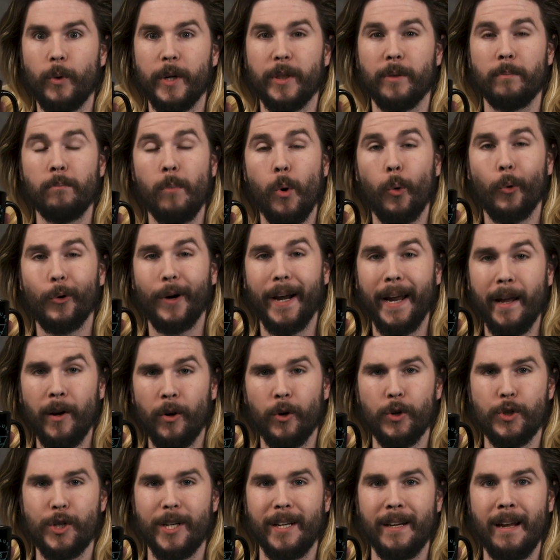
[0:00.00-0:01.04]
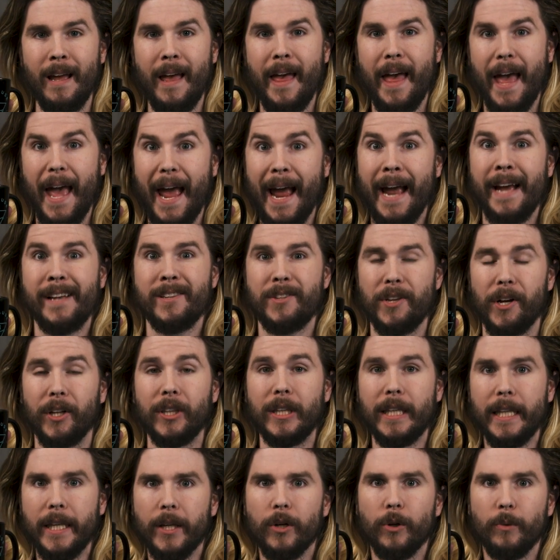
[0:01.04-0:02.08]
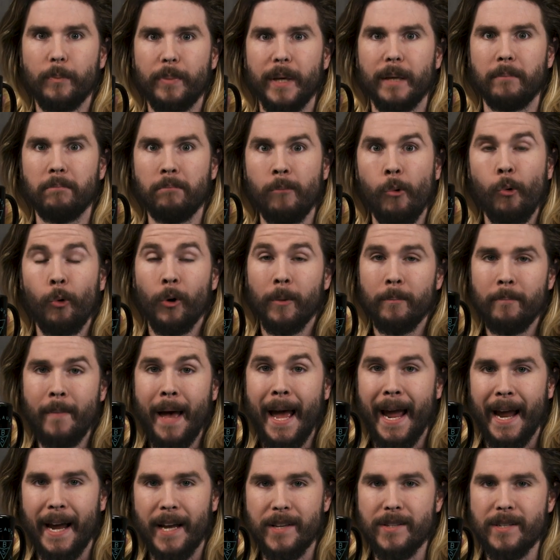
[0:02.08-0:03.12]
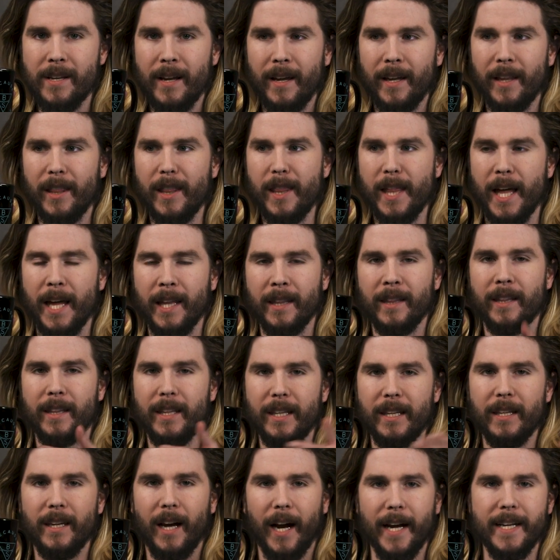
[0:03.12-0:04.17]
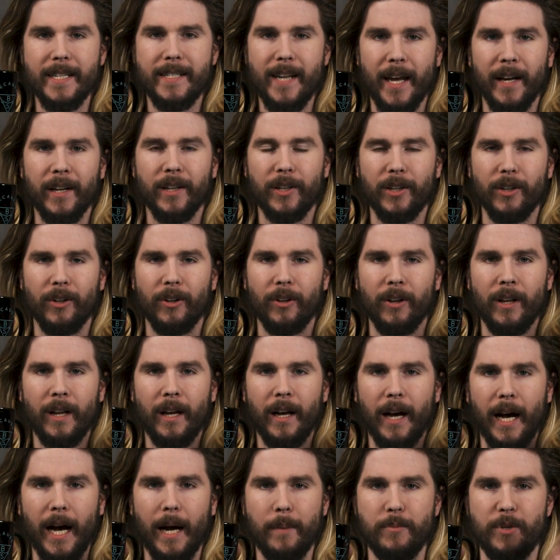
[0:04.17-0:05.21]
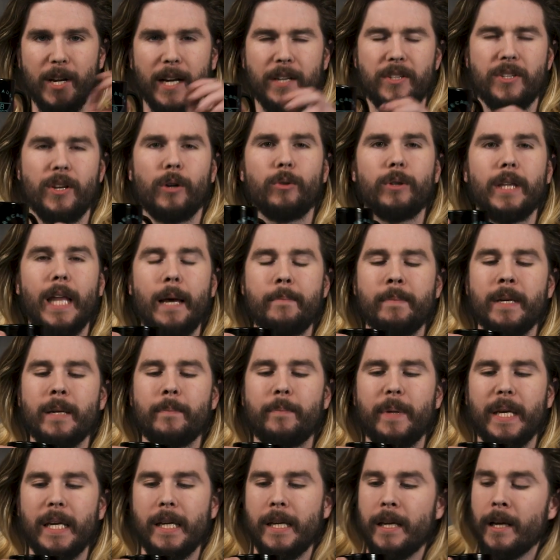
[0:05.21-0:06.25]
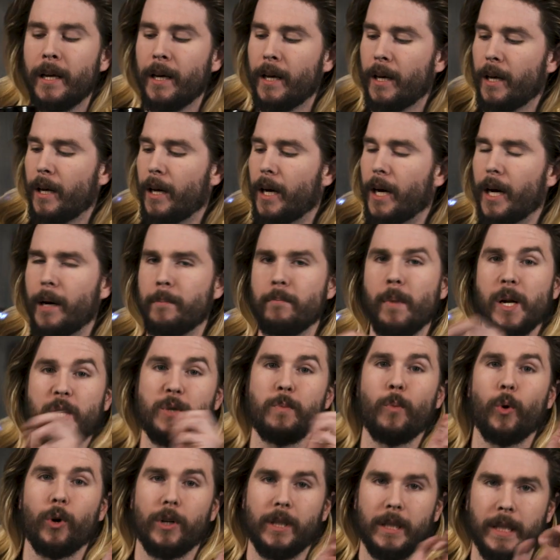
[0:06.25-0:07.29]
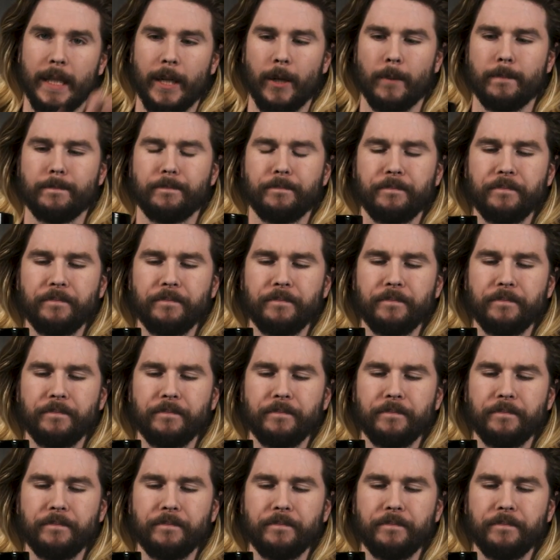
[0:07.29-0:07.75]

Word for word: with more energy has a little bit more mass than the identical object. So let me be much more clear.